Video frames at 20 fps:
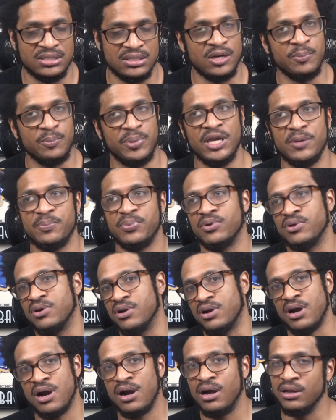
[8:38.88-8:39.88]
Some people
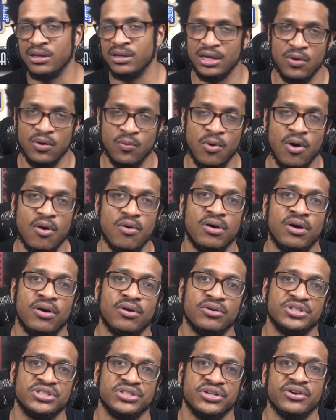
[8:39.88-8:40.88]
are calling it woke
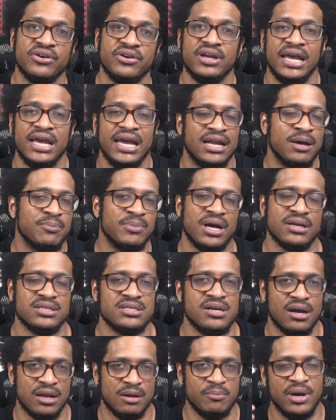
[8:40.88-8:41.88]
culture, and I'm not
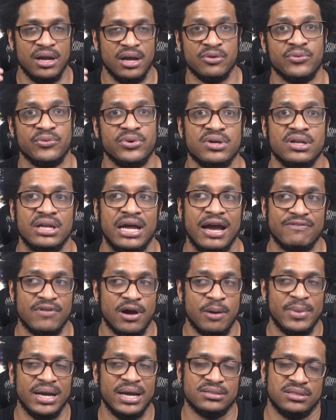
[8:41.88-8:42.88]
talking about in real life,
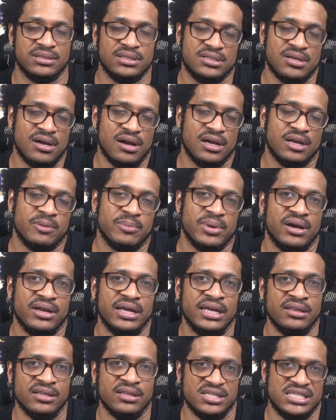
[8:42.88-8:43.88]
I'm actually talking
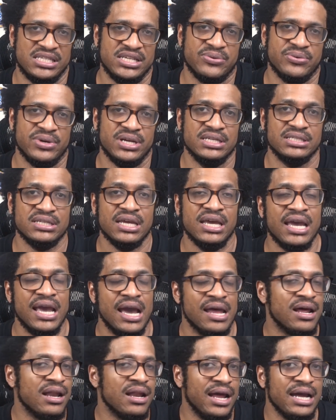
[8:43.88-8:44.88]
about in the series.
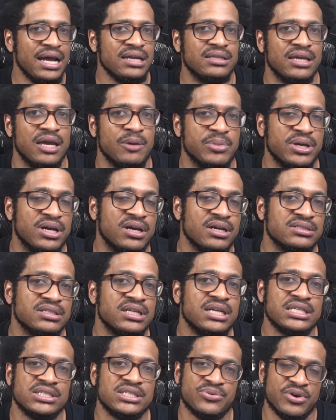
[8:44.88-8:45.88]
And I like that because
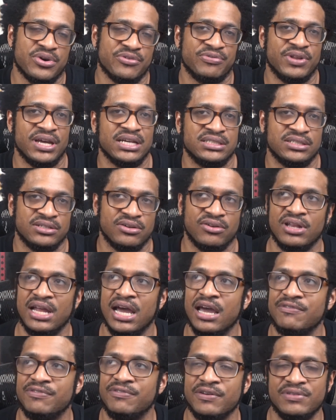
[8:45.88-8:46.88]
it is a reflection on
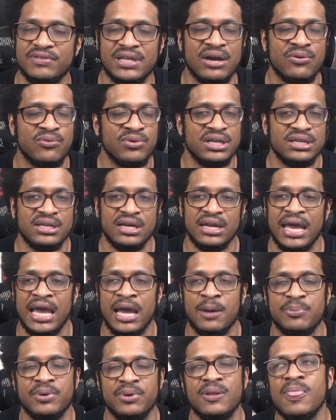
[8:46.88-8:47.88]
life. If that really did
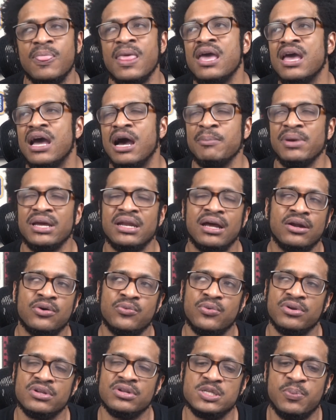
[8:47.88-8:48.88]
happen, I mean, I
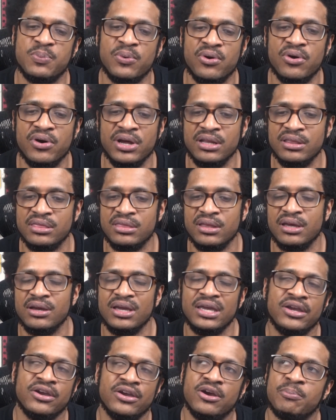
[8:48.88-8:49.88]
don't want to spoil
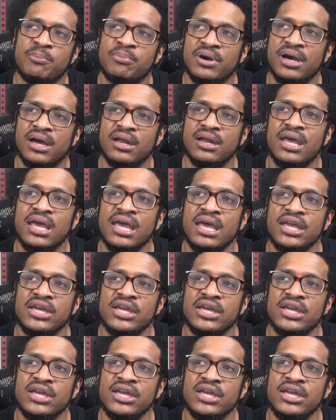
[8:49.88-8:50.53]
anything here, but